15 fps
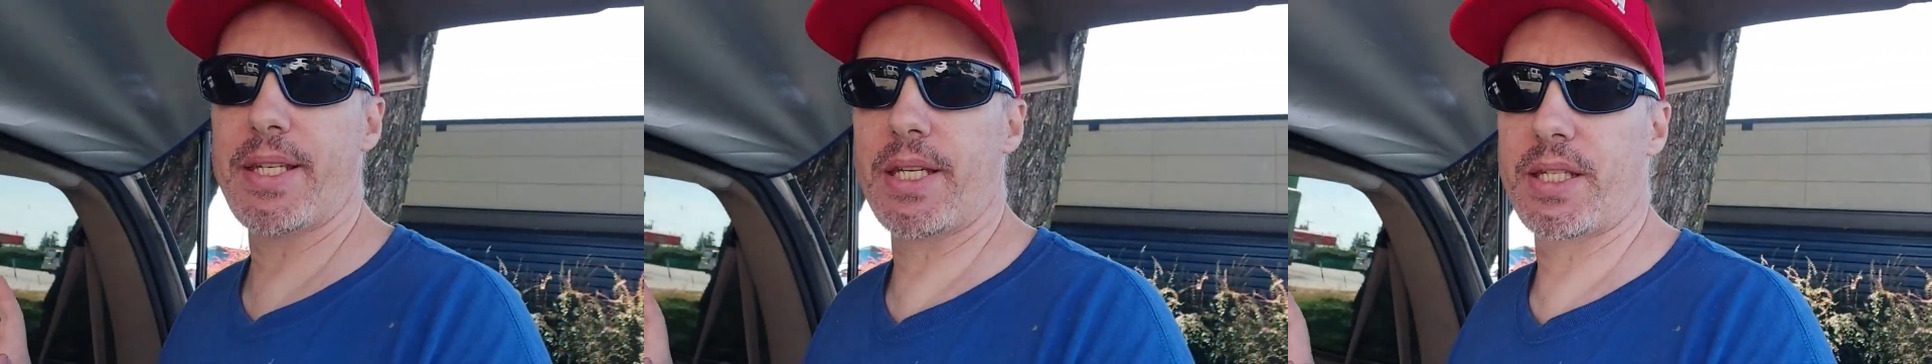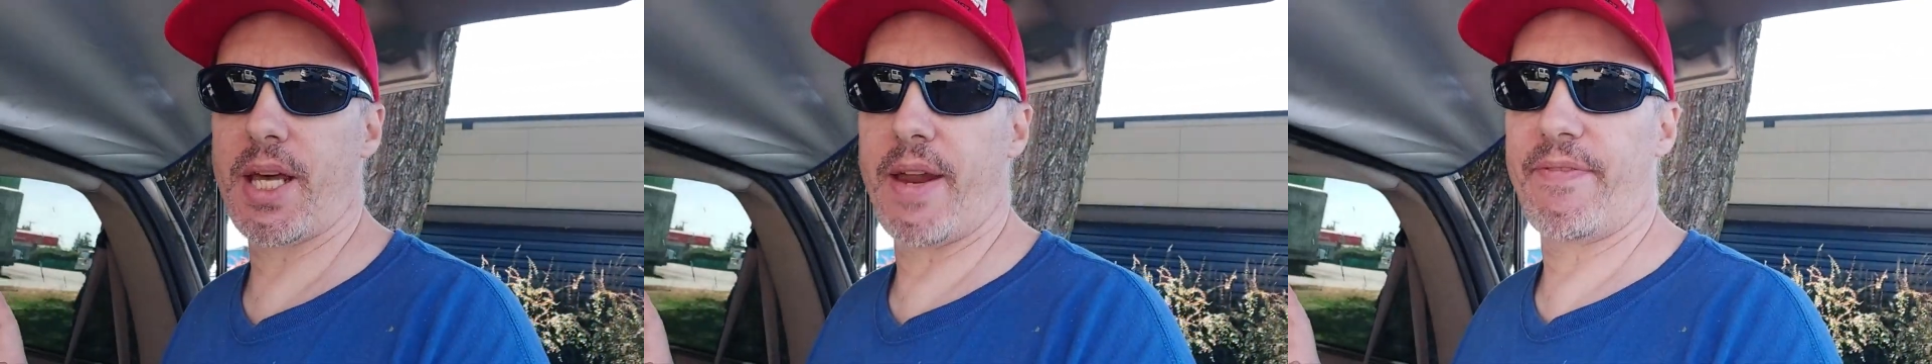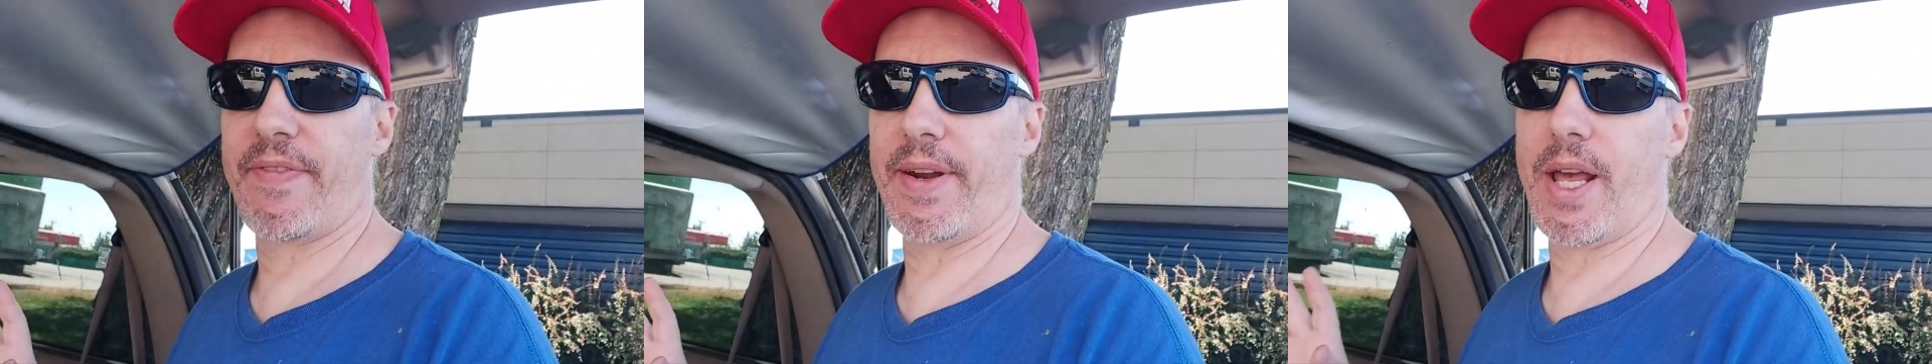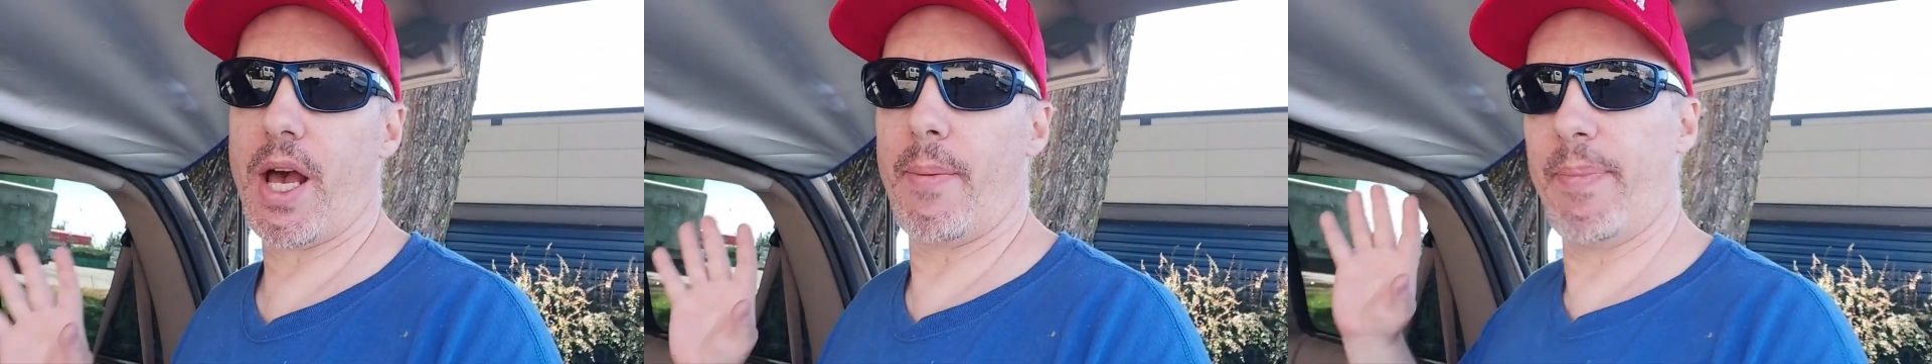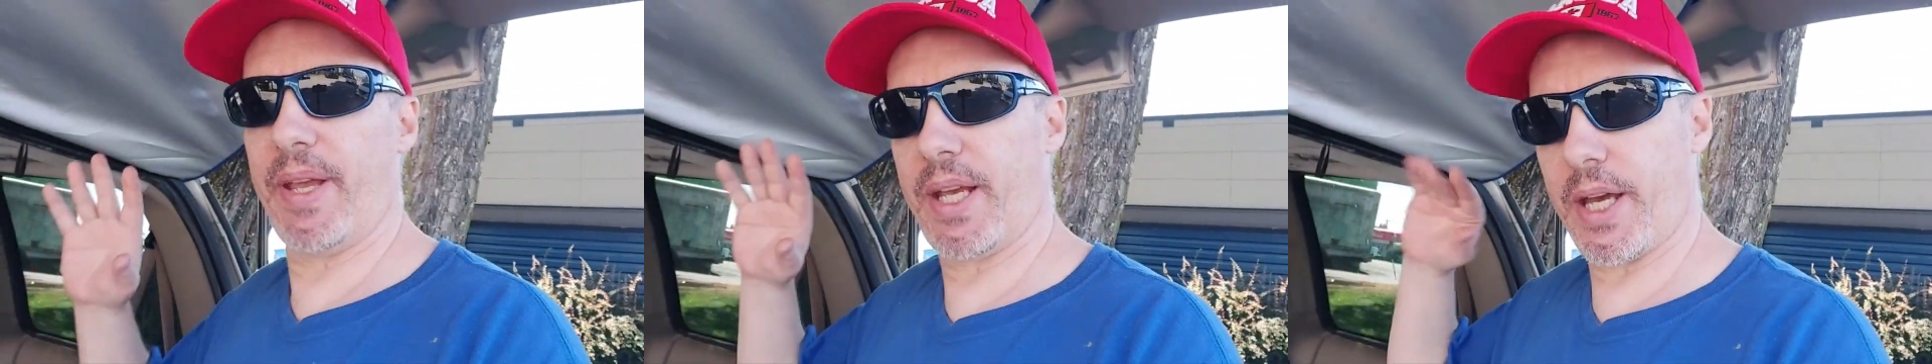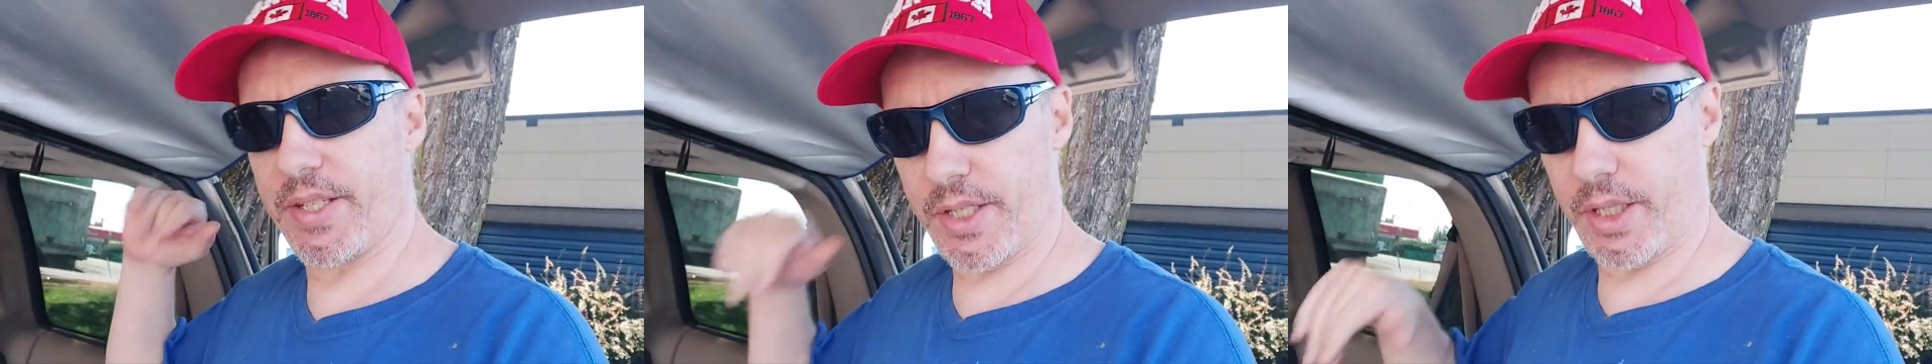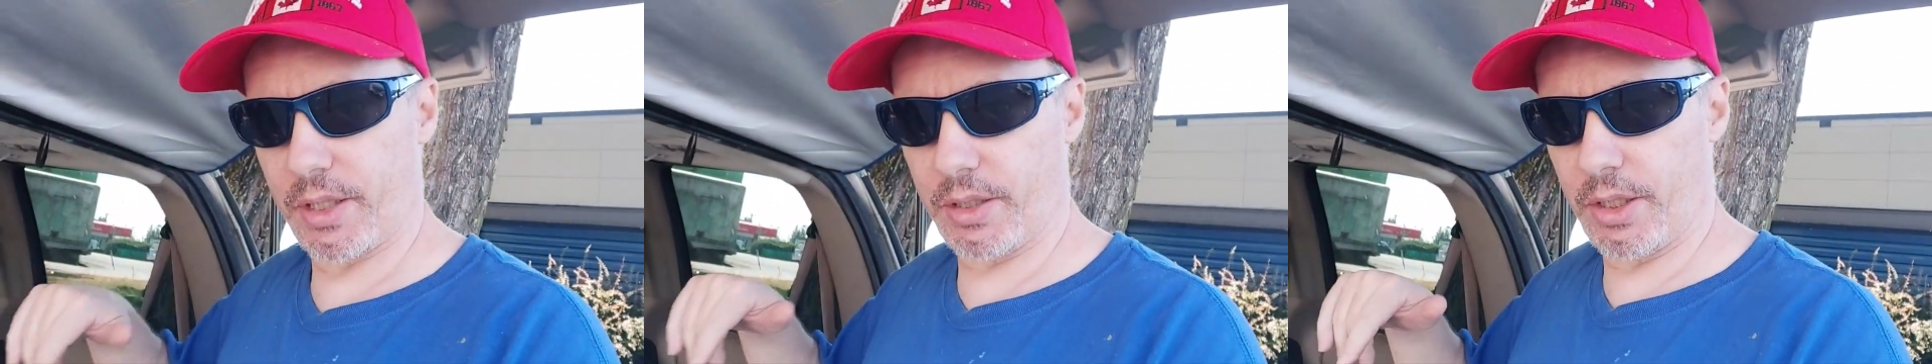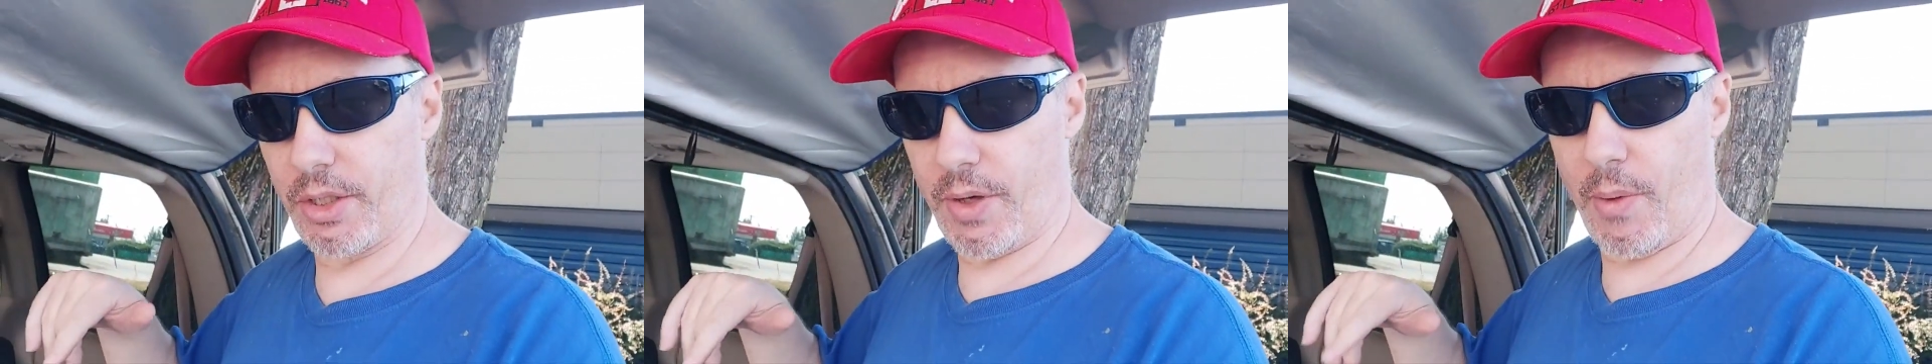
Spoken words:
side for now because of the glue.